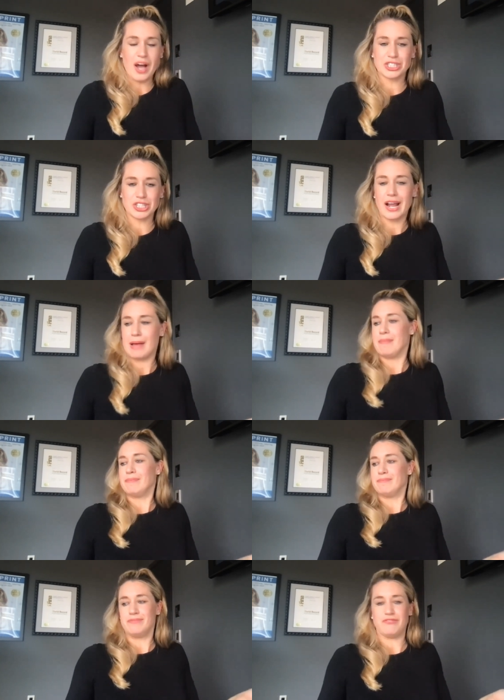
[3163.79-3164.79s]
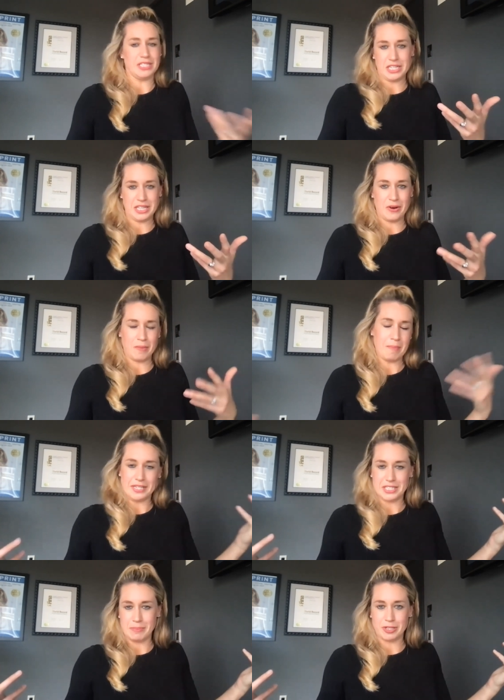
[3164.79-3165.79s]
why should I physically or
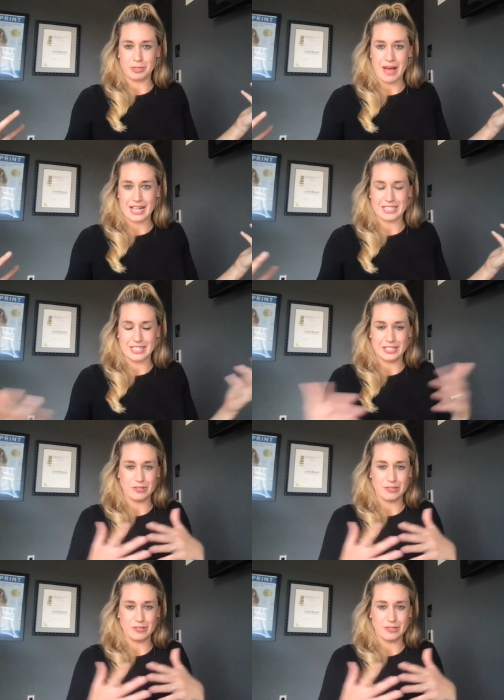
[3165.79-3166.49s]
mentally push past it?